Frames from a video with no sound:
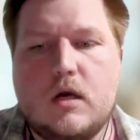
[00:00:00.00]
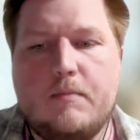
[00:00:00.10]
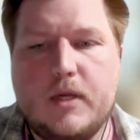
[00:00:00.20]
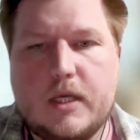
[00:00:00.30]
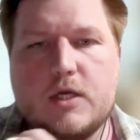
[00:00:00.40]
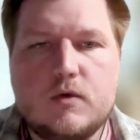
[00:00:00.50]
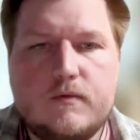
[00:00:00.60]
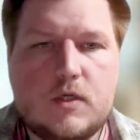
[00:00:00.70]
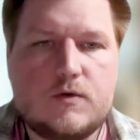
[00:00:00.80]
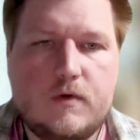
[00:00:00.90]
application
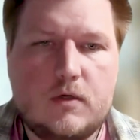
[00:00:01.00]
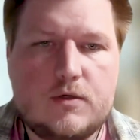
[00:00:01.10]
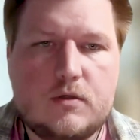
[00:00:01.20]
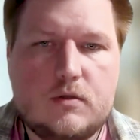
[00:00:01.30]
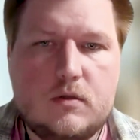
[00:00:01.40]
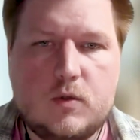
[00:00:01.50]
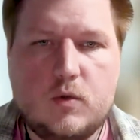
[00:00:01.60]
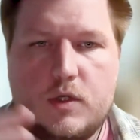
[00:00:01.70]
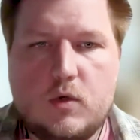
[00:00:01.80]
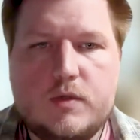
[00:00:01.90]
of such function
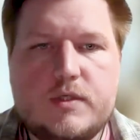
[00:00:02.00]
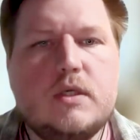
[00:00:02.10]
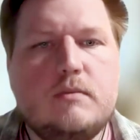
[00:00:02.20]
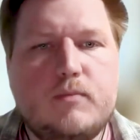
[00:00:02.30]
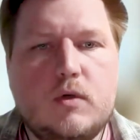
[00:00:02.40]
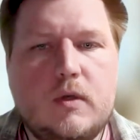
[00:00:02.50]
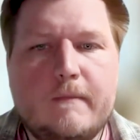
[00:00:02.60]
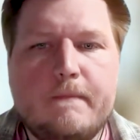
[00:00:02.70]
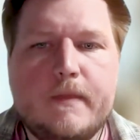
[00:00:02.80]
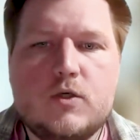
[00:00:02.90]
to a noised input
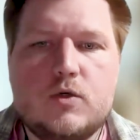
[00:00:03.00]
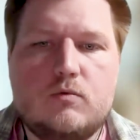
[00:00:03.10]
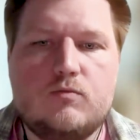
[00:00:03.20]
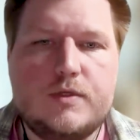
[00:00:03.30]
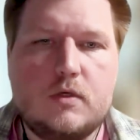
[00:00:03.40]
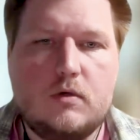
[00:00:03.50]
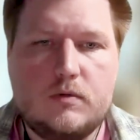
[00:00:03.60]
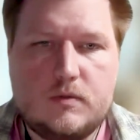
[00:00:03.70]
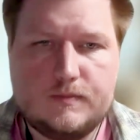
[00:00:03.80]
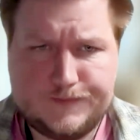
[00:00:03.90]
should be
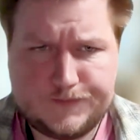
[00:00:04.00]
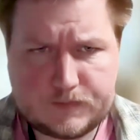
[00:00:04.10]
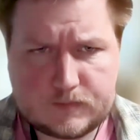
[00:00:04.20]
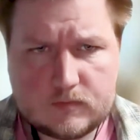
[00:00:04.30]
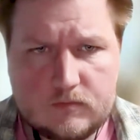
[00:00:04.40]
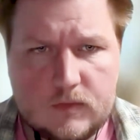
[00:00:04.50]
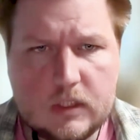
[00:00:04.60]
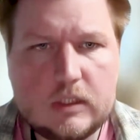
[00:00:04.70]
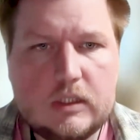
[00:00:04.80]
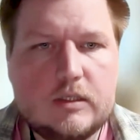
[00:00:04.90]

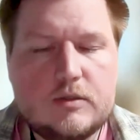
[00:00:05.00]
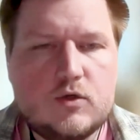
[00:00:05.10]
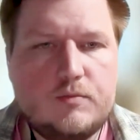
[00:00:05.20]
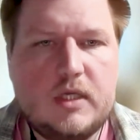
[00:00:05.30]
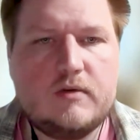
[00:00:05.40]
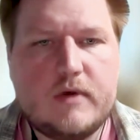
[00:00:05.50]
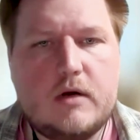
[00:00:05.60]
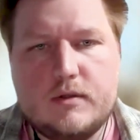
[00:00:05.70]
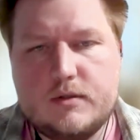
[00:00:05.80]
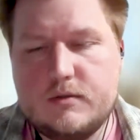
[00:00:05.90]

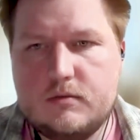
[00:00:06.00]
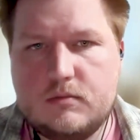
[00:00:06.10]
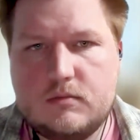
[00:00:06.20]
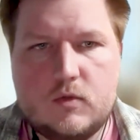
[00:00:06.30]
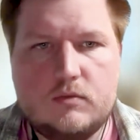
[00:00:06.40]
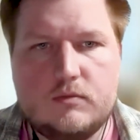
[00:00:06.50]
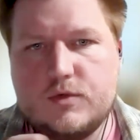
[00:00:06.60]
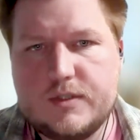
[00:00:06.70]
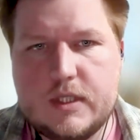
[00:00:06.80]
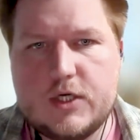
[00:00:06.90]
invariant on
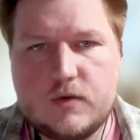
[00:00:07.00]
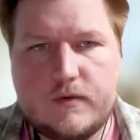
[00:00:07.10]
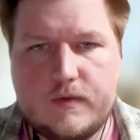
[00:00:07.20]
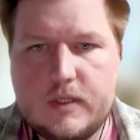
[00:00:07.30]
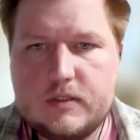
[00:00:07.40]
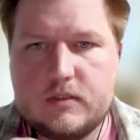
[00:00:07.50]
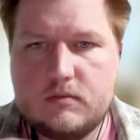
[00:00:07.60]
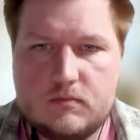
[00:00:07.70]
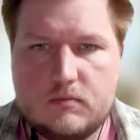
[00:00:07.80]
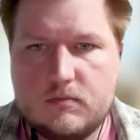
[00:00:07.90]
translation of this
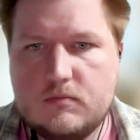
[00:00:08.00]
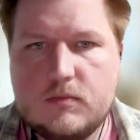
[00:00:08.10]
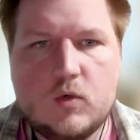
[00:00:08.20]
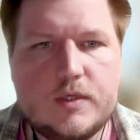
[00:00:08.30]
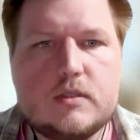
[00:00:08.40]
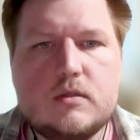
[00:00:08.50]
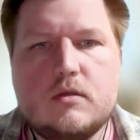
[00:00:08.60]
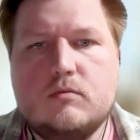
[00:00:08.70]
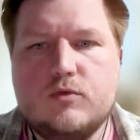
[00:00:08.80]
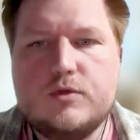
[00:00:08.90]
noise,
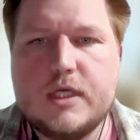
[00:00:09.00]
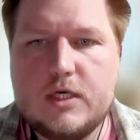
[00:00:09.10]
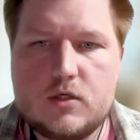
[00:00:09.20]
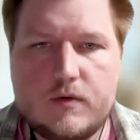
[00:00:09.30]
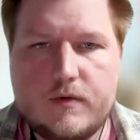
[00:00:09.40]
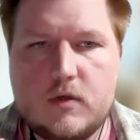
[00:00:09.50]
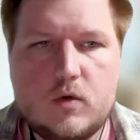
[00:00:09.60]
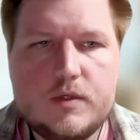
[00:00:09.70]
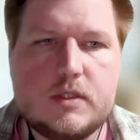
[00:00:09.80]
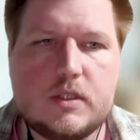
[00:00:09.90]
on rotation of the
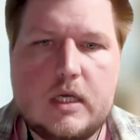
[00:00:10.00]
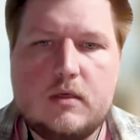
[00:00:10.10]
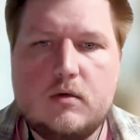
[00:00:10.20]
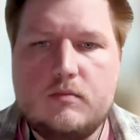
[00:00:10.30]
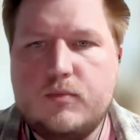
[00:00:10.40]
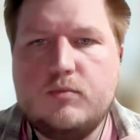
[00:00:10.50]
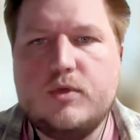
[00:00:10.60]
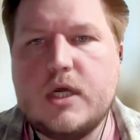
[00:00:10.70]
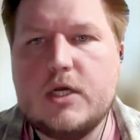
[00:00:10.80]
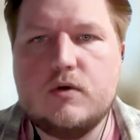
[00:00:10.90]
noise, and on
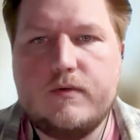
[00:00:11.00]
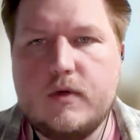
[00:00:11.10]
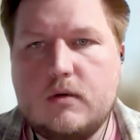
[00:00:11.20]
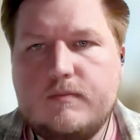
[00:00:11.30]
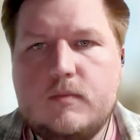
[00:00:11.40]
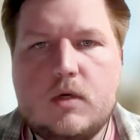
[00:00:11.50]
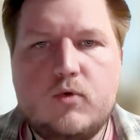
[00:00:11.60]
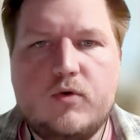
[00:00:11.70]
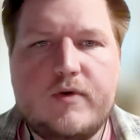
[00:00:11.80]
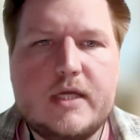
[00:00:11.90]
permutation of the
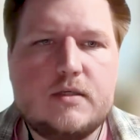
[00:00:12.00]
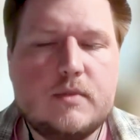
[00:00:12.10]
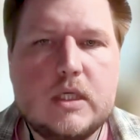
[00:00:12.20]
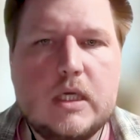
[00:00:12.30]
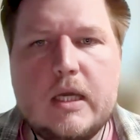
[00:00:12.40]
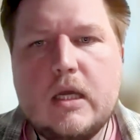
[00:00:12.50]
number of atoms.